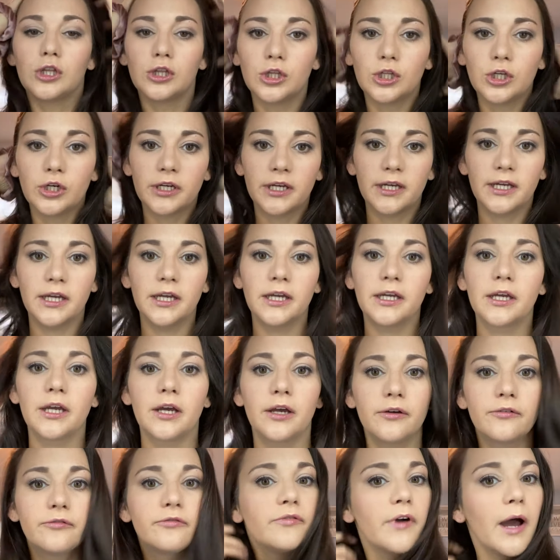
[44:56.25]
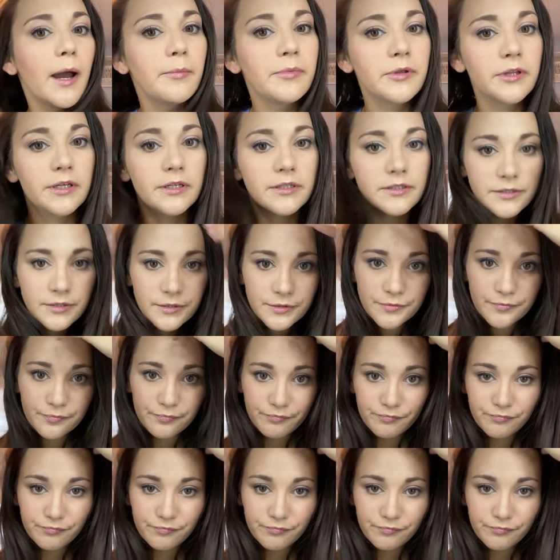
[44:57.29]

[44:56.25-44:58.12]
looking fabulous.